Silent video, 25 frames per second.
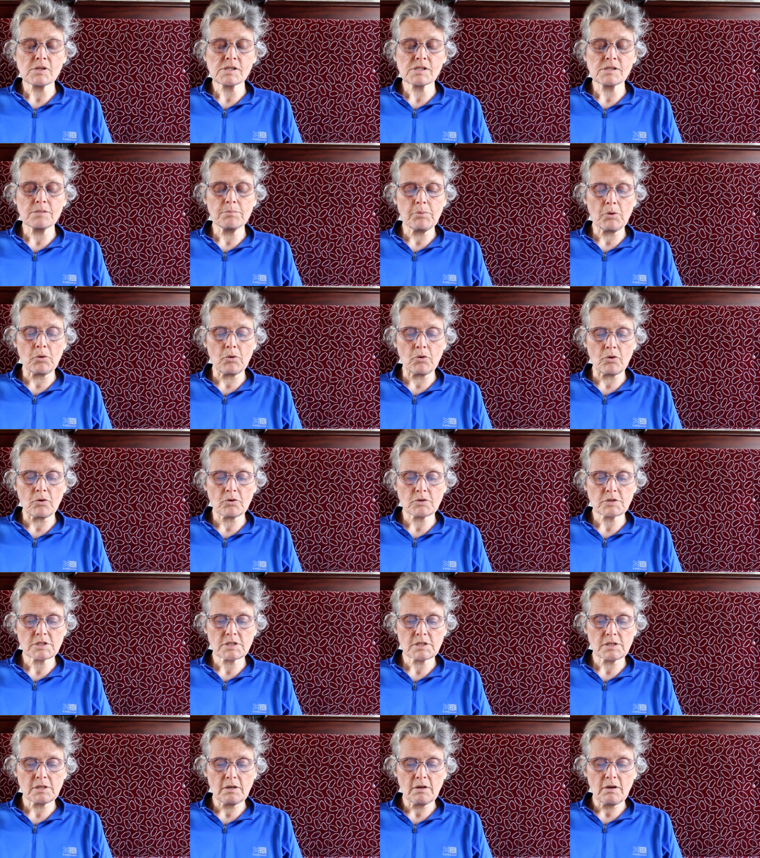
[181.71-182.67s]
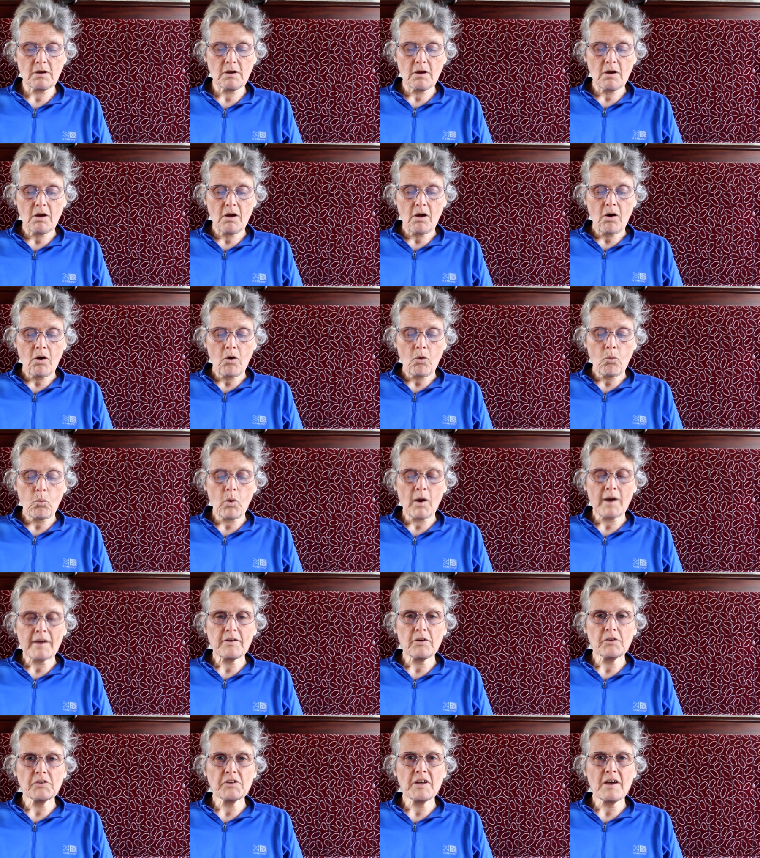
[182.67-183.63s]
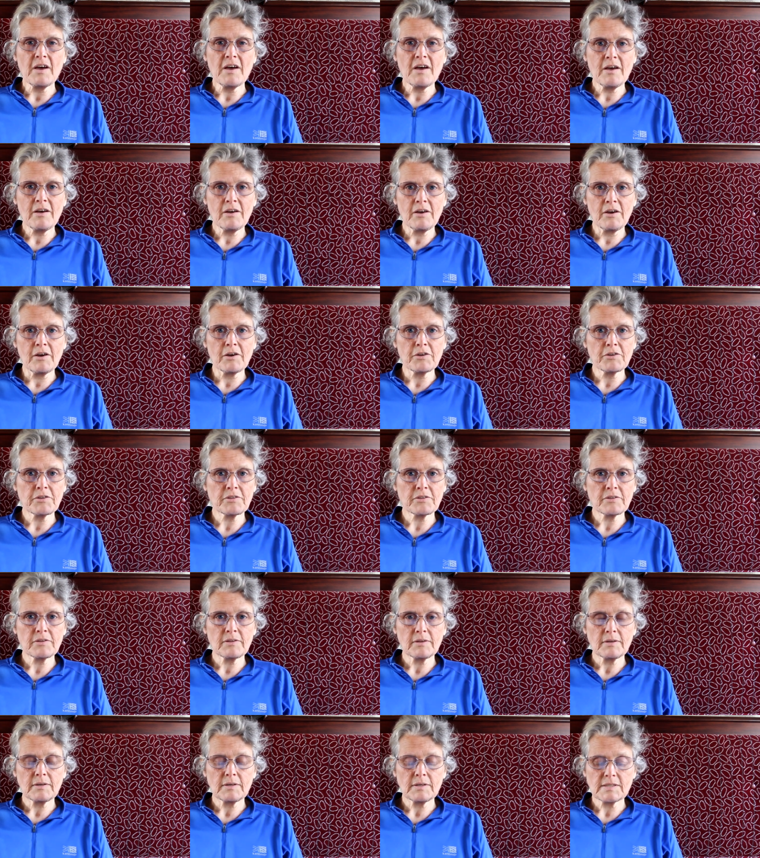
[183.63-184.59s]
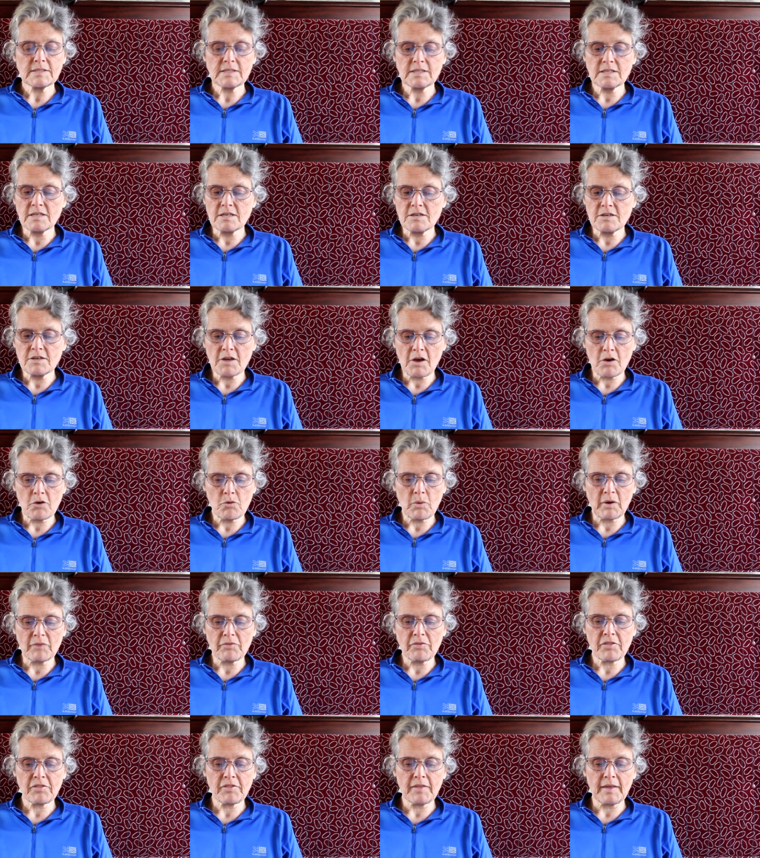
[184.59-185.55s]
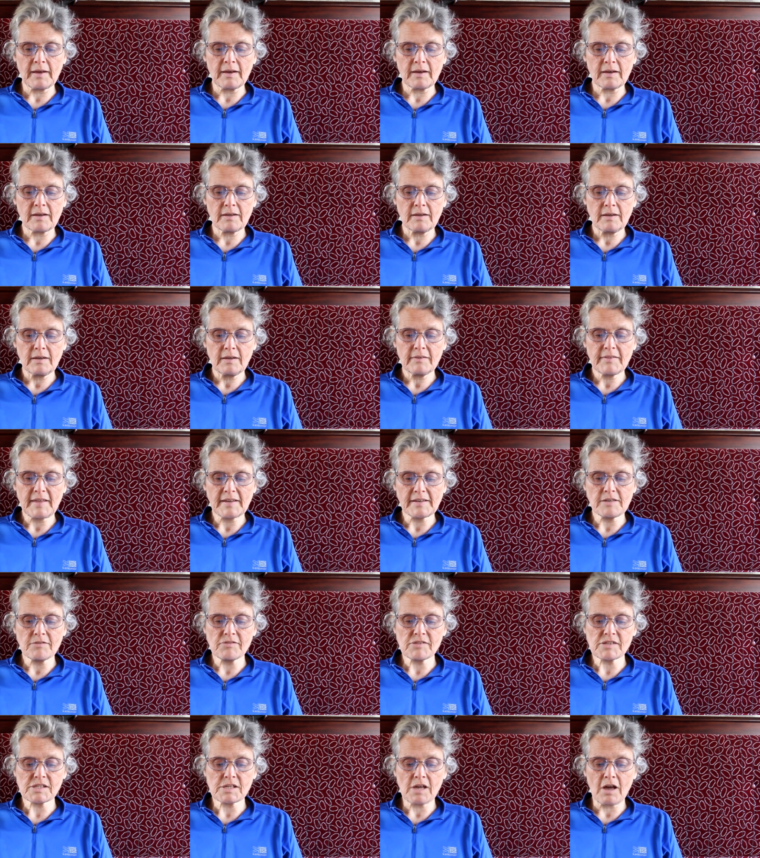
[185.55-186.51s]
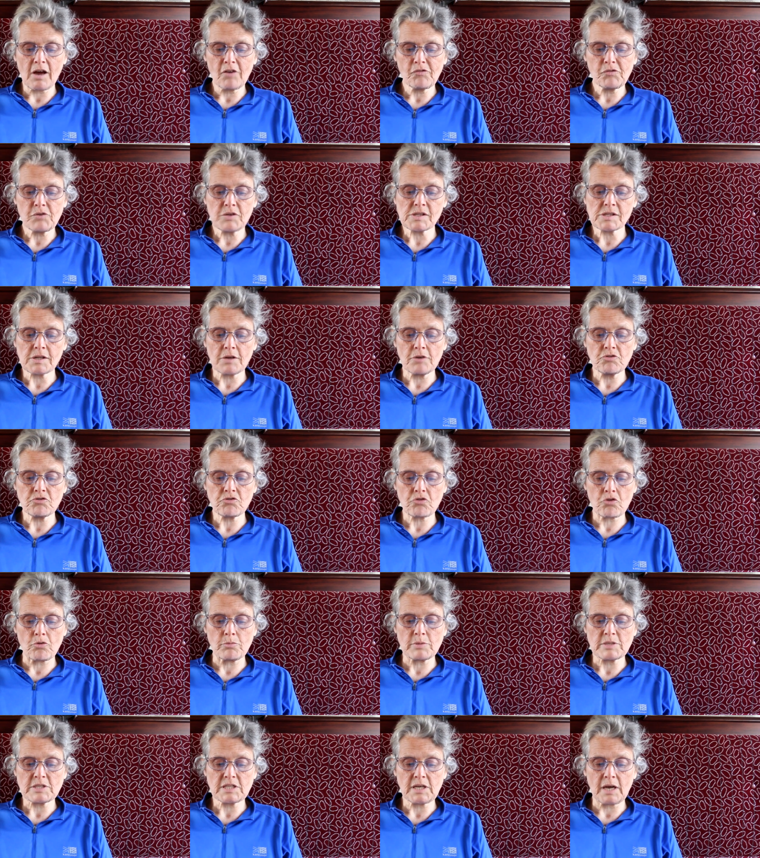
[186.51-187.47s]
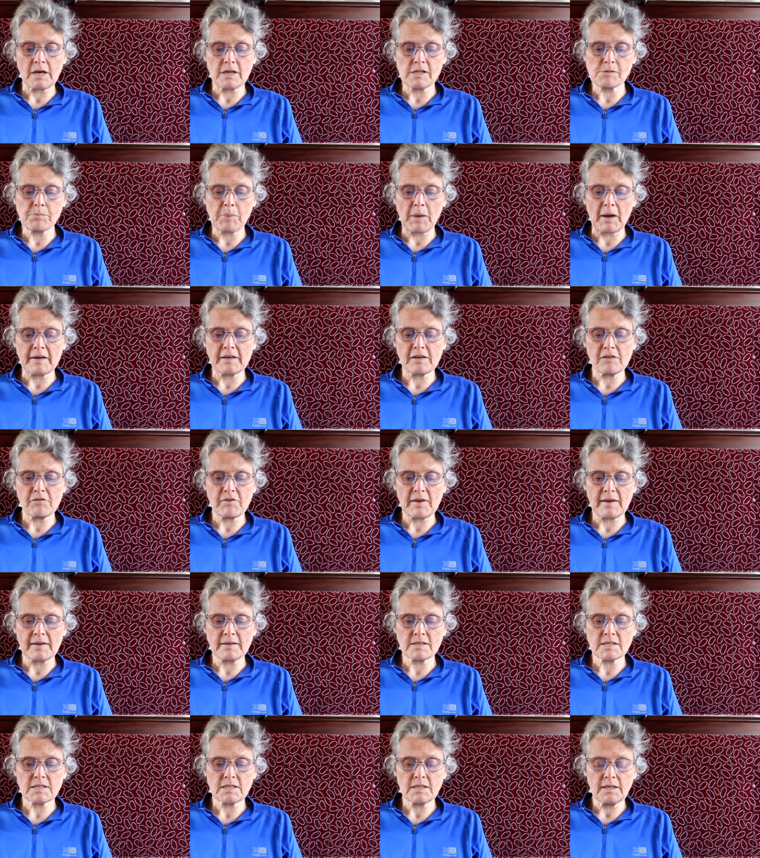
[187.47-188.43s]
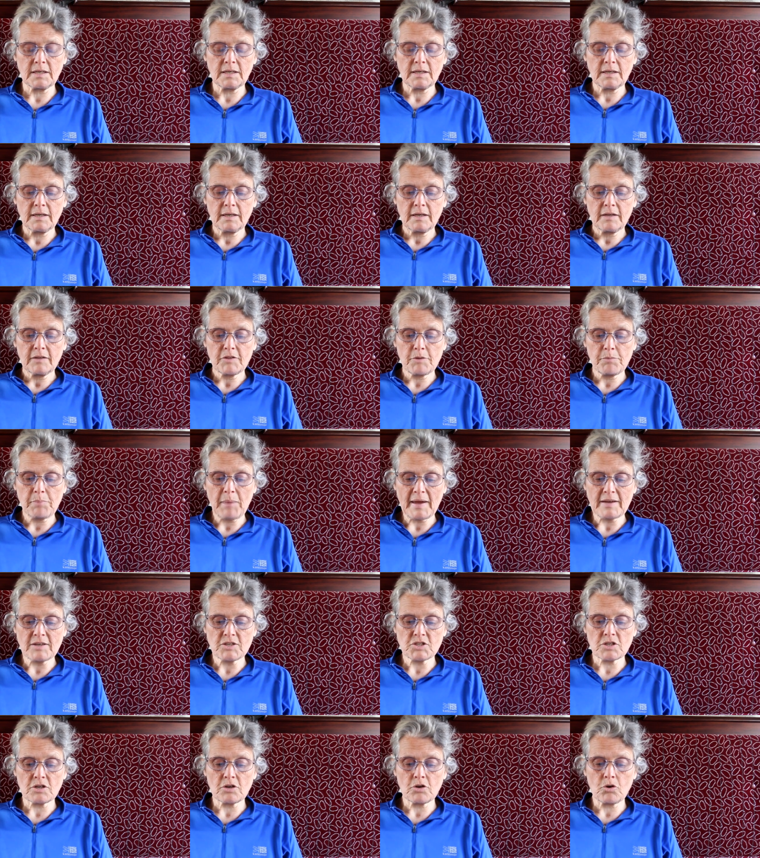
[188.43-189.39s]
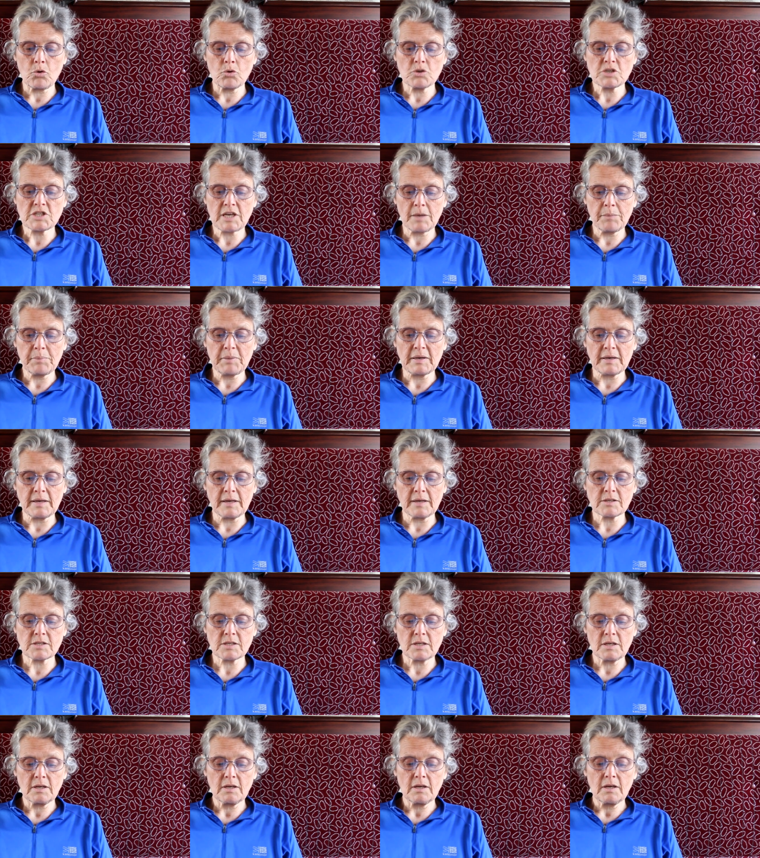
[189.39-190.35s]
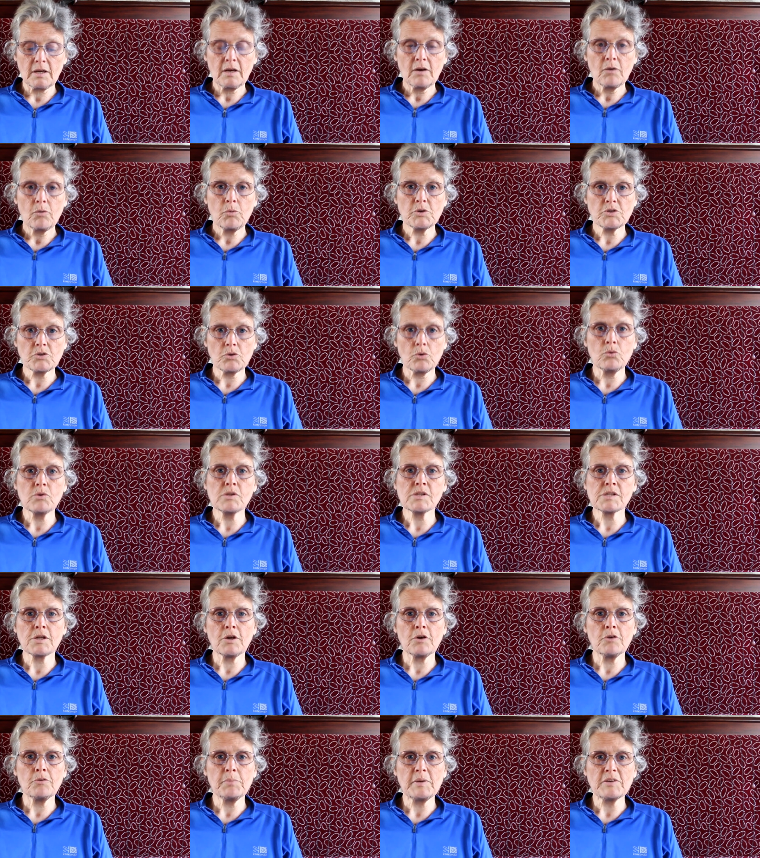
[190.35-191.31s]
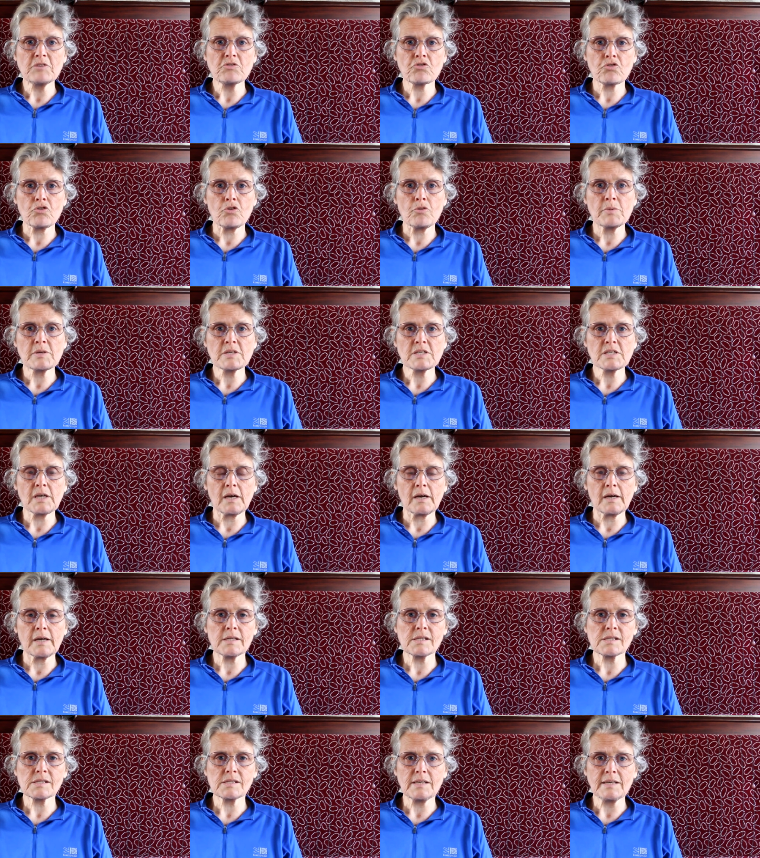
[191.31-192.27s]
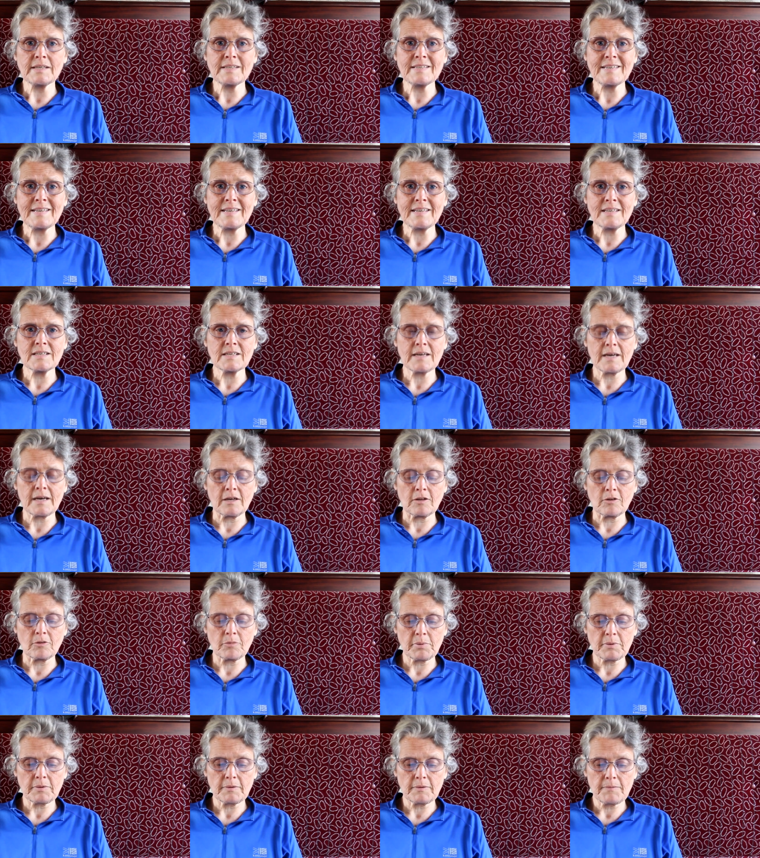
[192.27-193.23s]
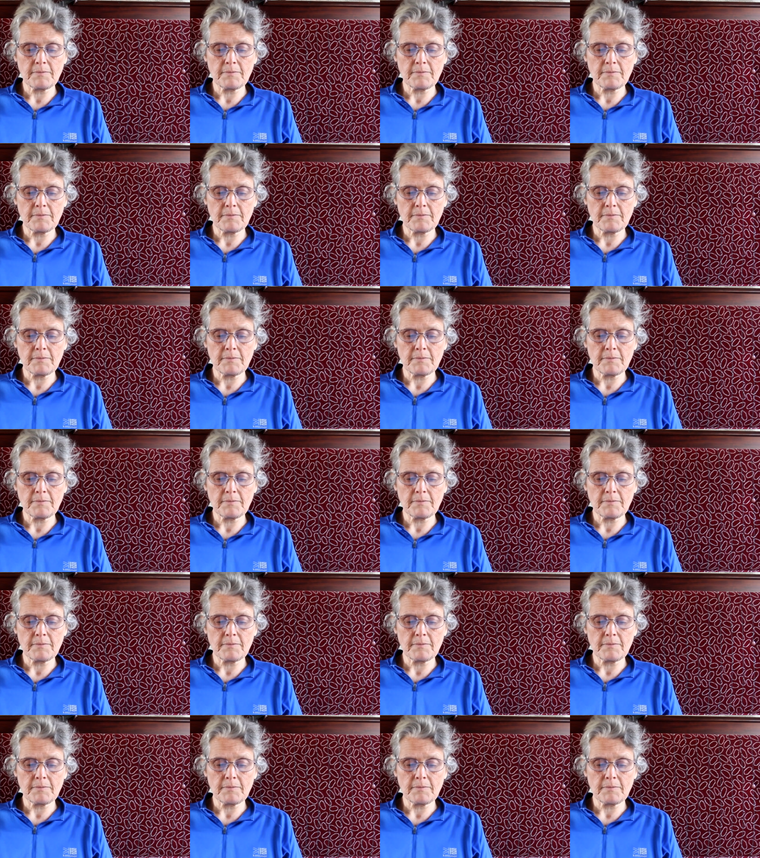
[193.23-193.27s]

support. Why on earth did no one think that if staff were so traumatised by an event, the patient caught up in it would also be traumatised and need help?